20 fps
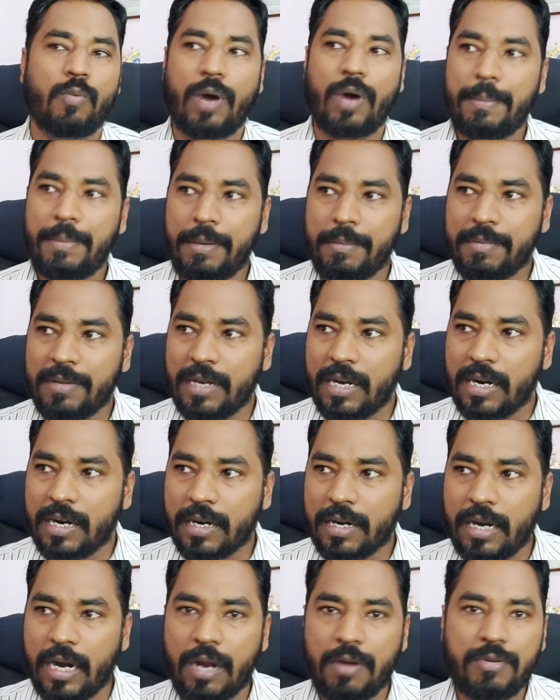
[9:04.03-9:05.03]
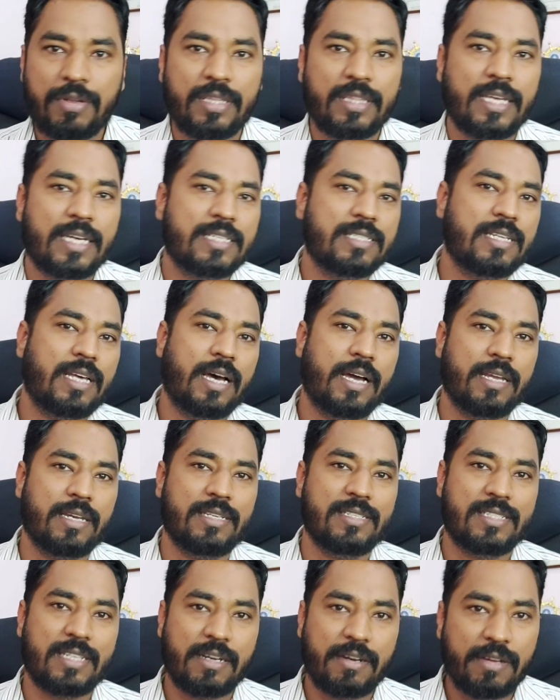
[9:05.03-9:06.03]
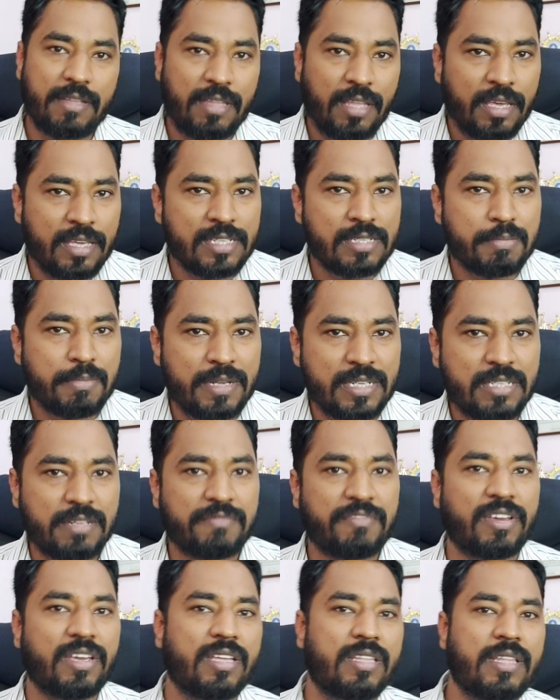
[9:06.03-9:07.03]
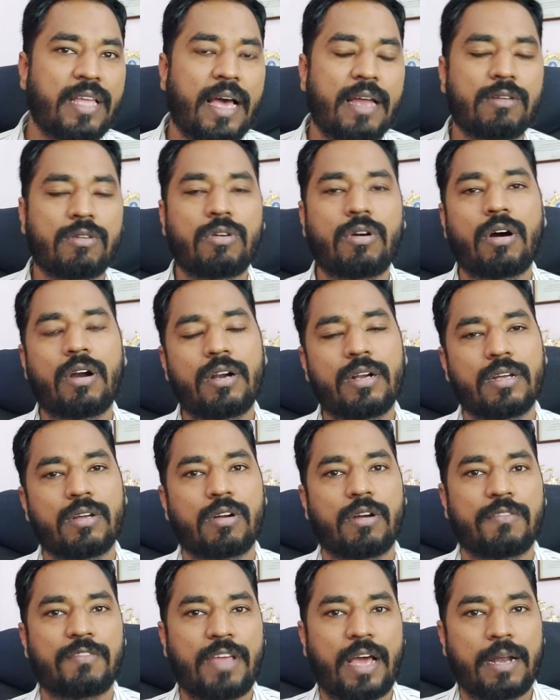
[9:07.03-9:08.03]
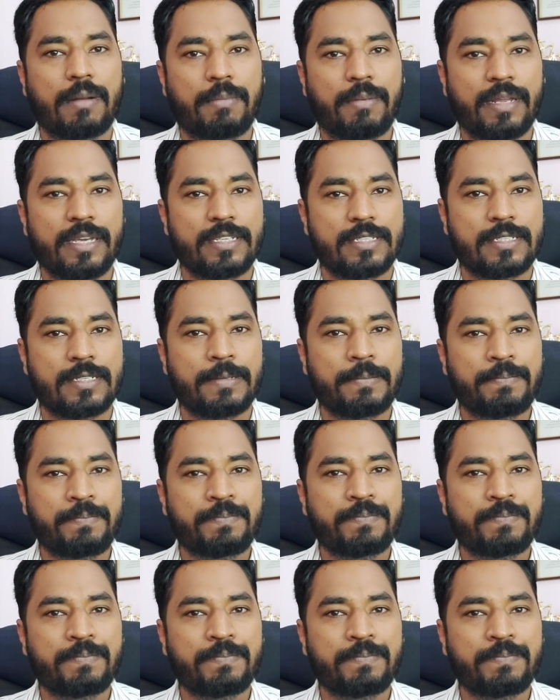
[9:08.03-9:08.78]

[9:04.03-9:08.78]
Why people are crowding that side? Is there anything specific in that corner of that place?